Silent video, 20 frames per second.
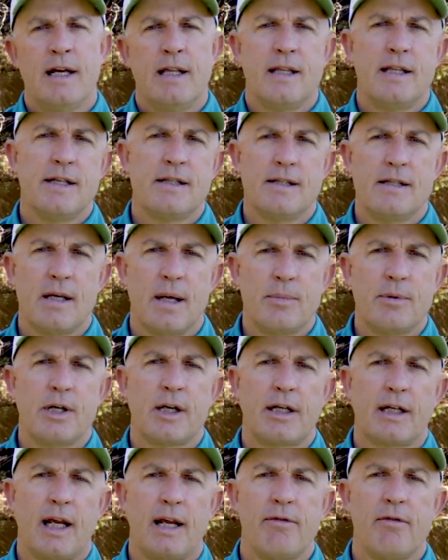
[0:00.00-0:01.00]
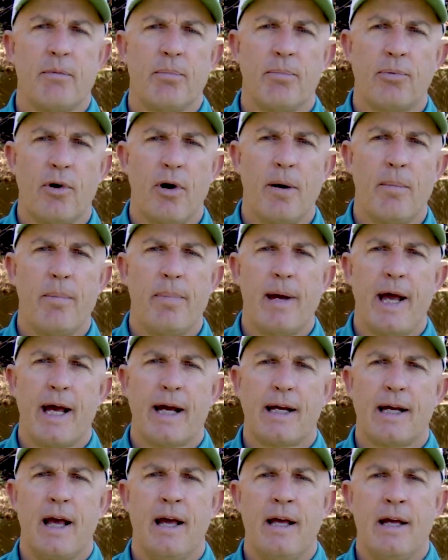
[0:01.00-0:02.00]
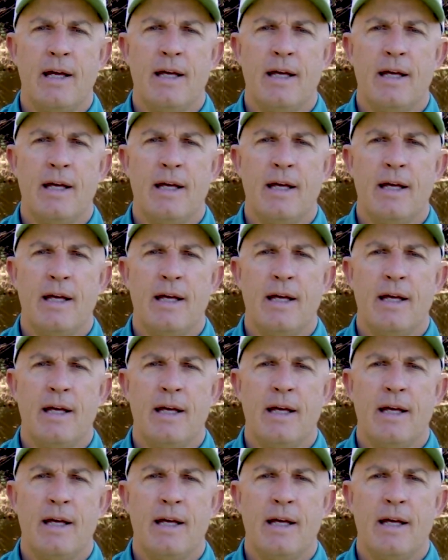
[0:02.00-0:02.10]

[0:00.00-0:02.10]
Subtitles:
this subject, even brought back